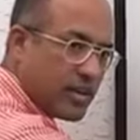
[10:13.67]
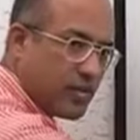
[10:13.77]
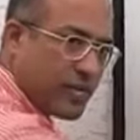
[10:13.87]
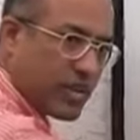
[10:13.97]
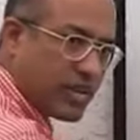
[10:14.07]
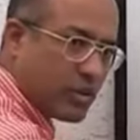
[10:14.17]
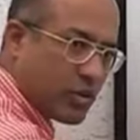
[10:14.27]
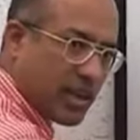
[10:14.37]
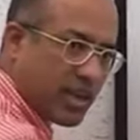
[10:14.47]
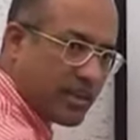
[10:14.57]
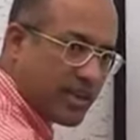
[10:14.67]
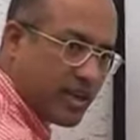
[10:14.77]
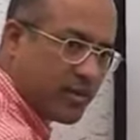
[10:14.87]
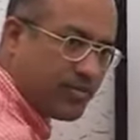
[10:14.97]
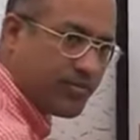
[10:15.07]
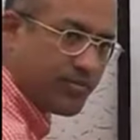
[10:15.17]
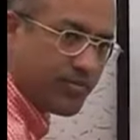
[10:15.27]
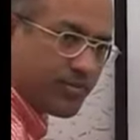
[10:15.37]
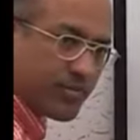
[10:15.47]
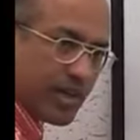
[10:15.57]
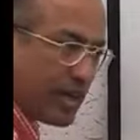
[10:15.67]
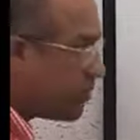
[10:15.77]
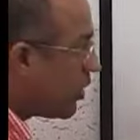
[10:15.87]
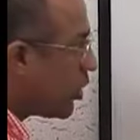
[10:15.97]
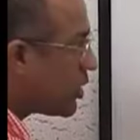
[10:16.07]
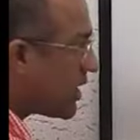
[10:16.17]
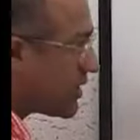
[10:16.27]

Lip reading: infratentorial area, right below